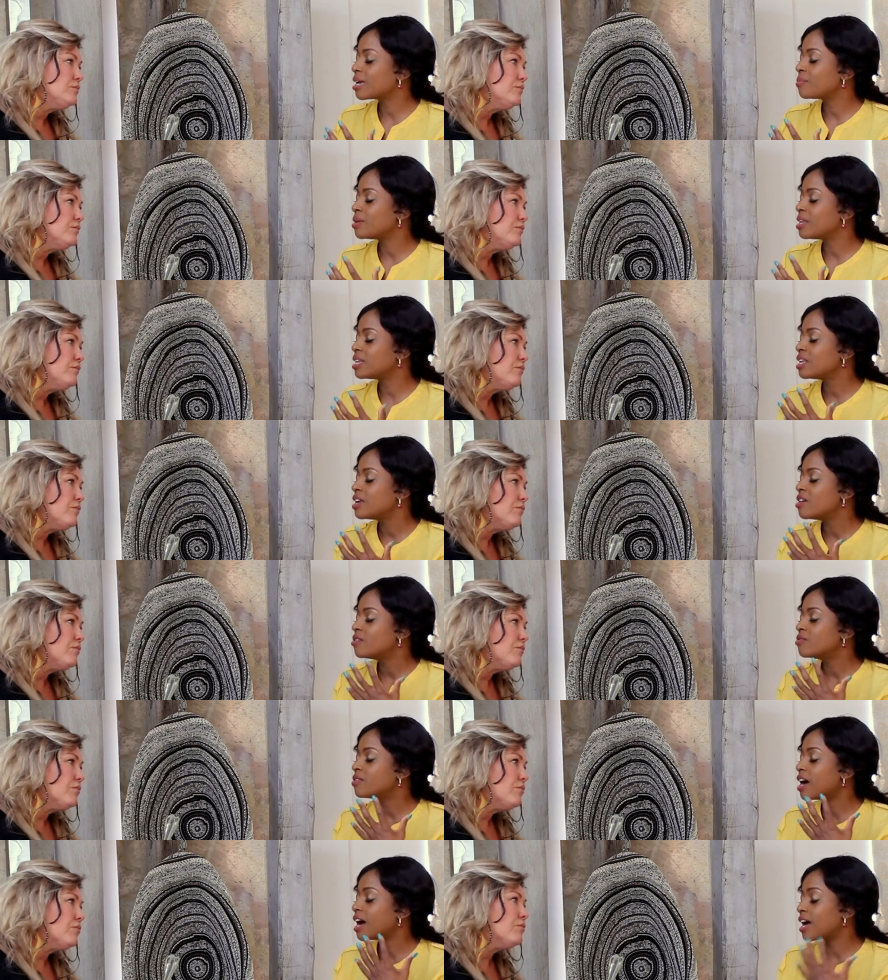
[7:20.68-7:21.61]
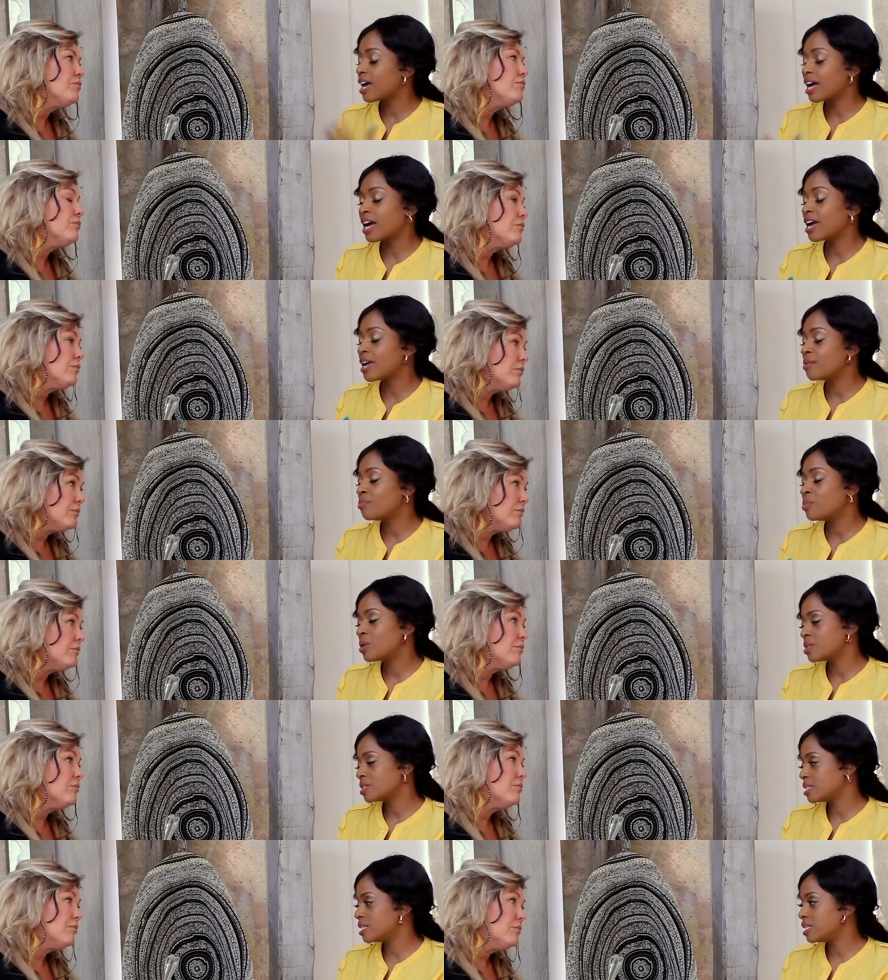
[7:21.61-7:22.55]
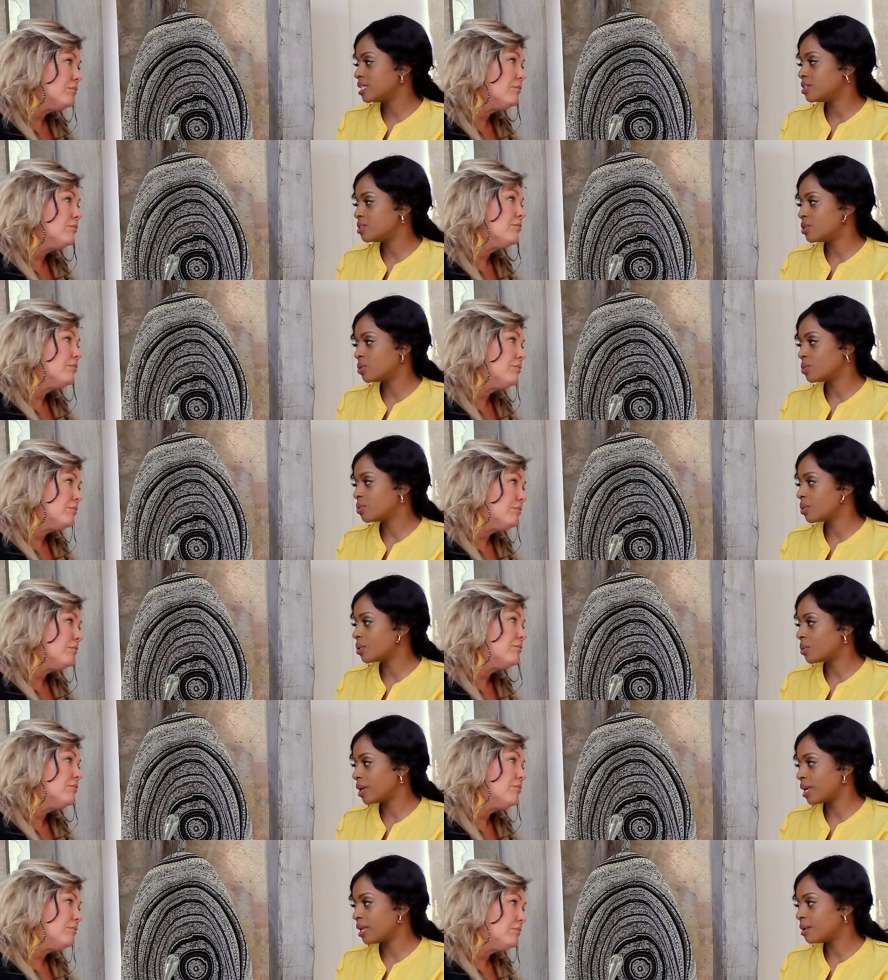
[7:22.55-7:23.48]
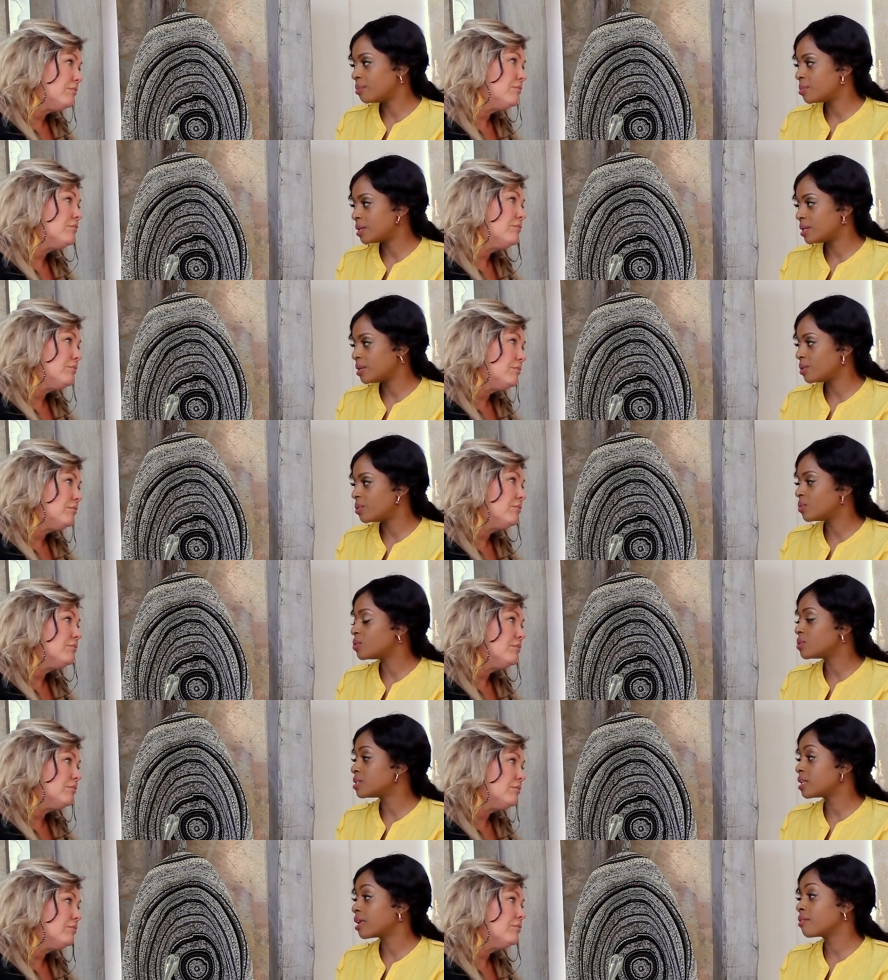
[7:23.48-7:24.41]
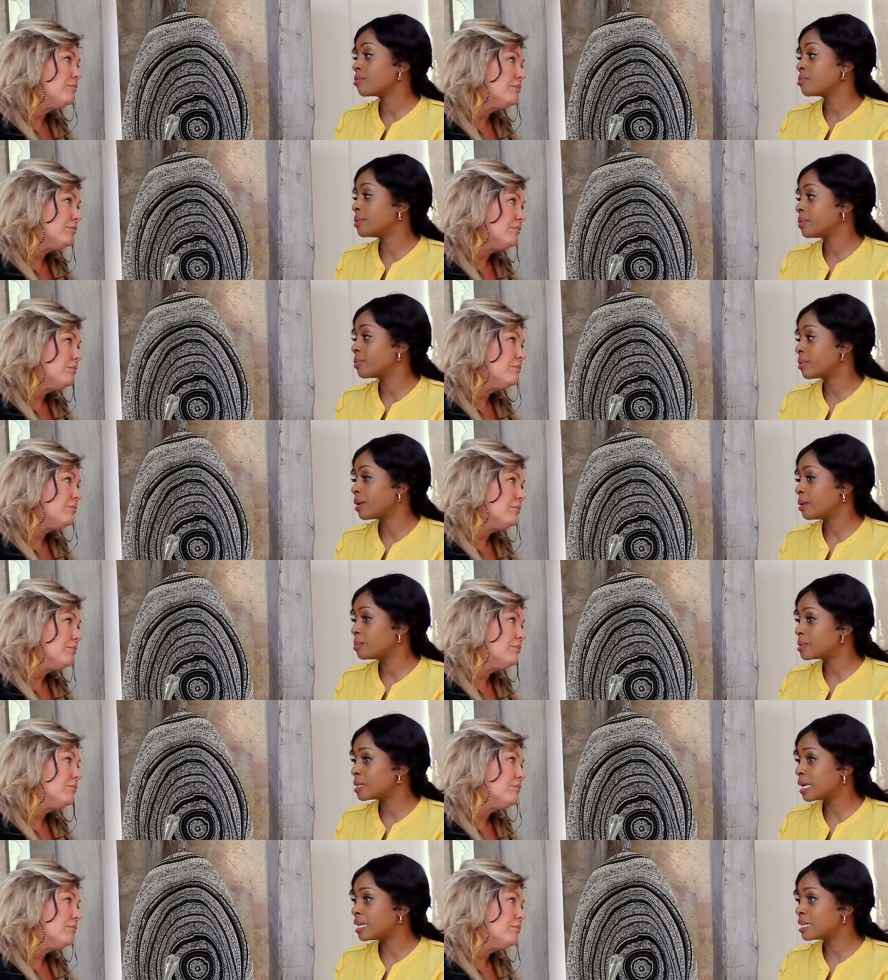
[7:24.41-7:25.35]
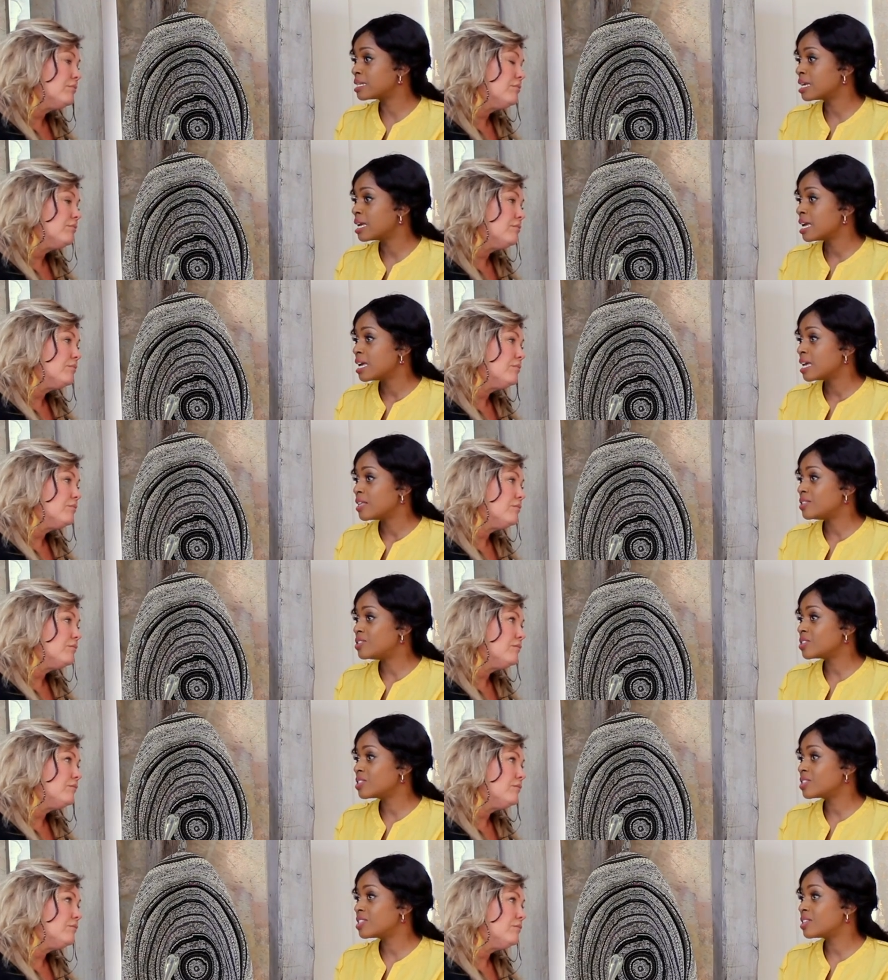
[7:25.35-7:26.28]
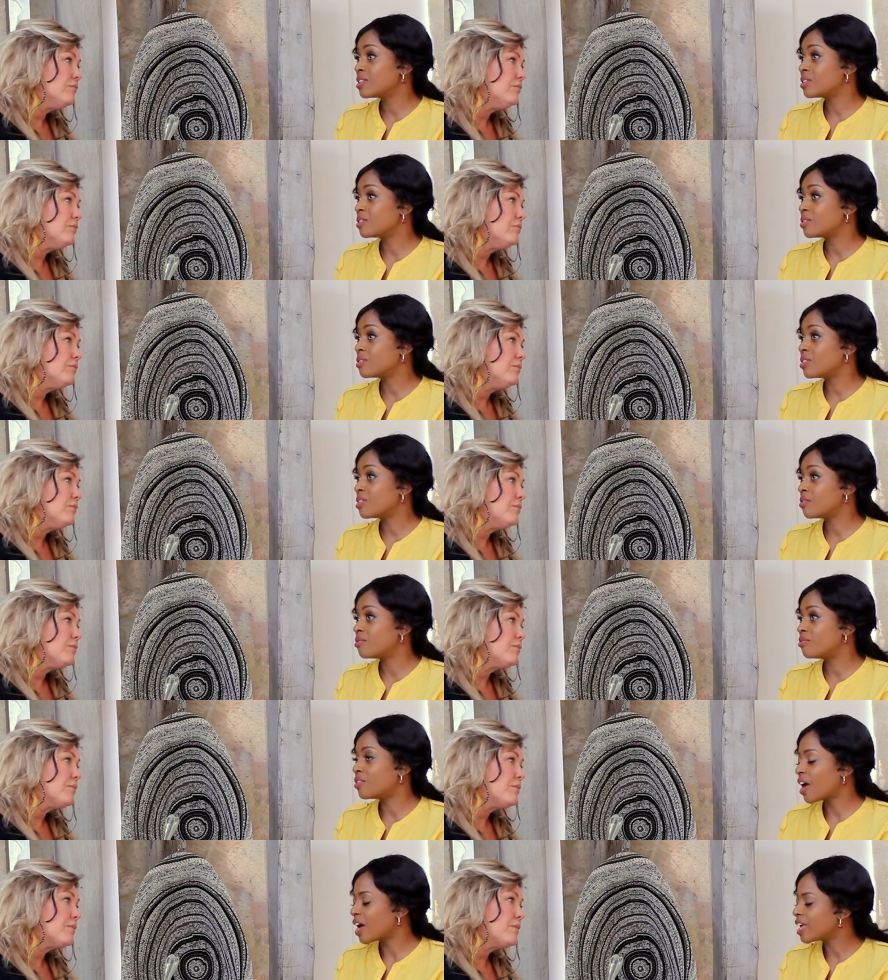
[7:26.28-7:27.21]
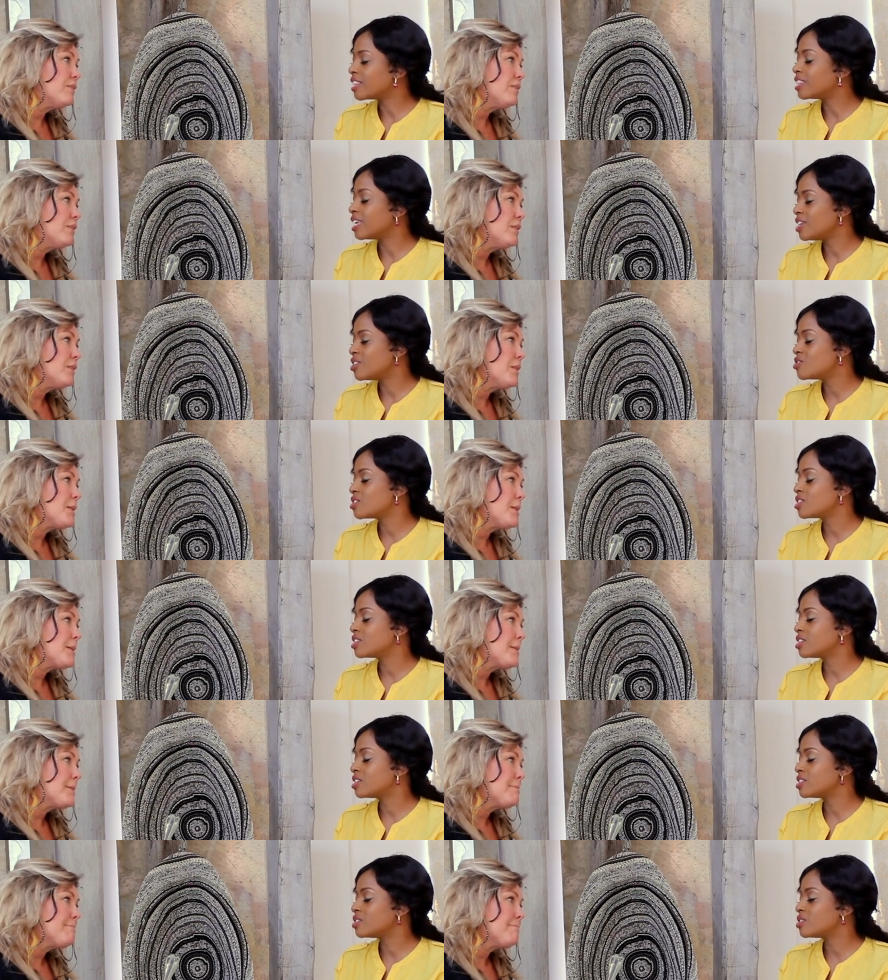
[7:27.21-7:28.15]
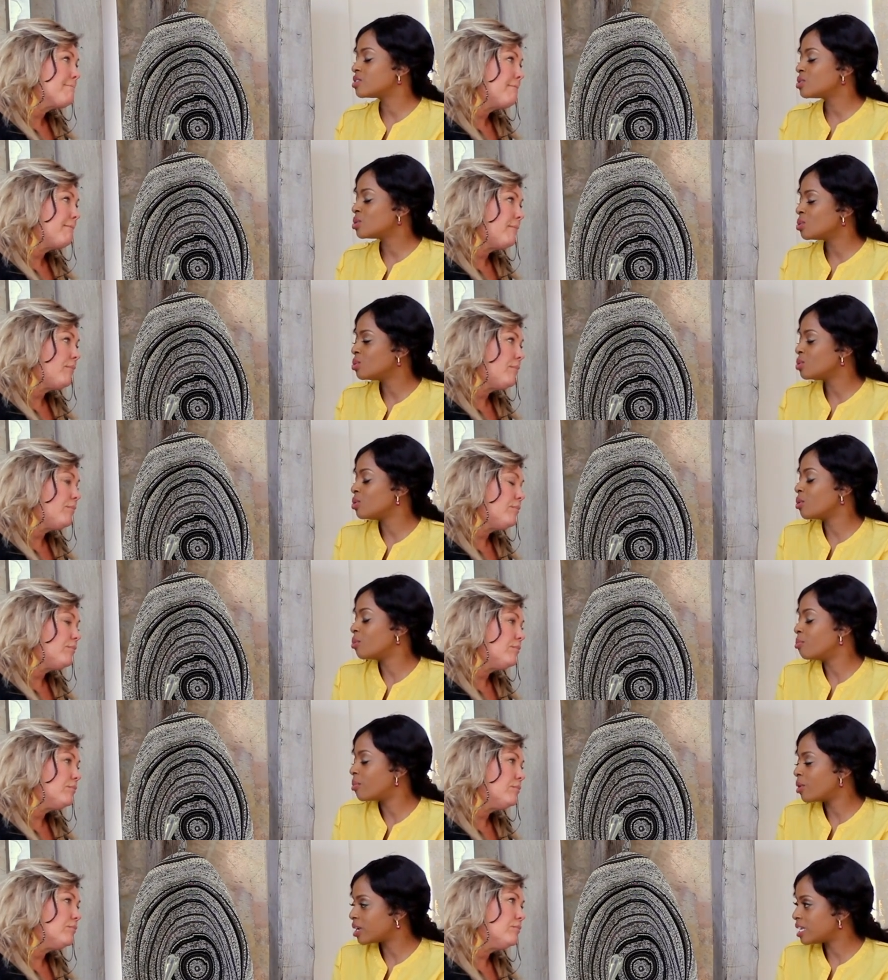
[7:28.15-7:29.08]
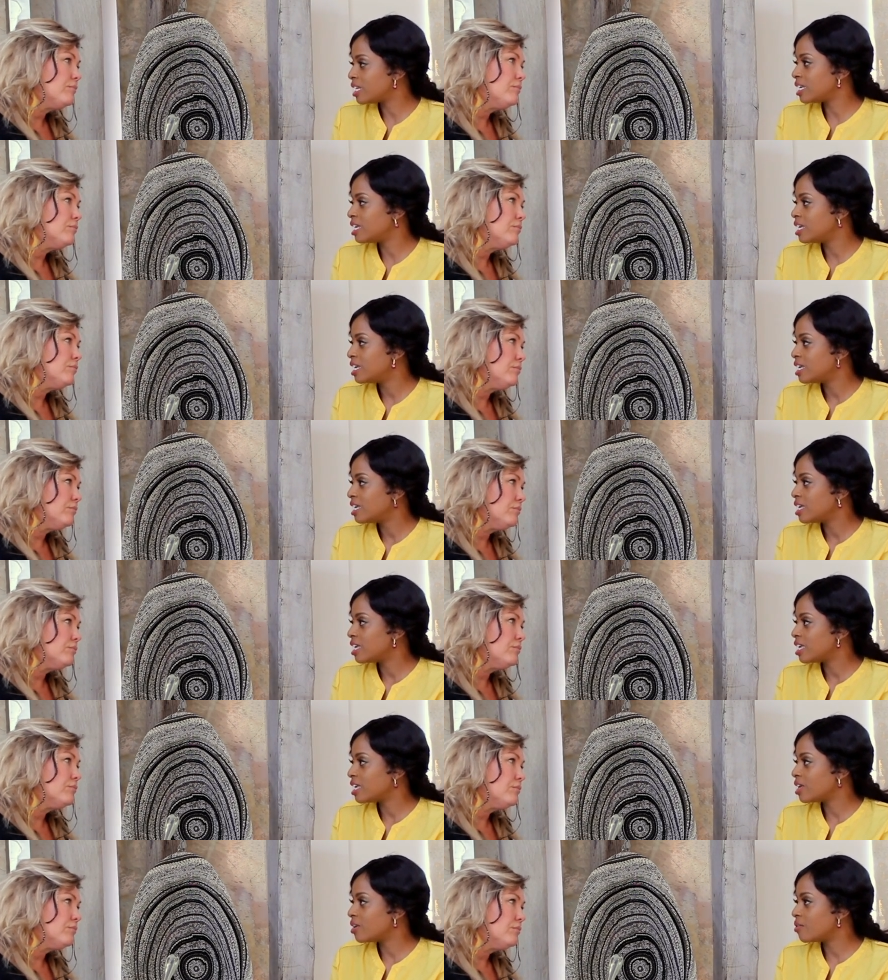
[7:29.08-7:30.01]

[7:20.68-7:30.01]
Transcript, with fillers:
Speaker 1: mean, I, I personally don't know anybody who's ever been raped, and just the the violation to your body mm.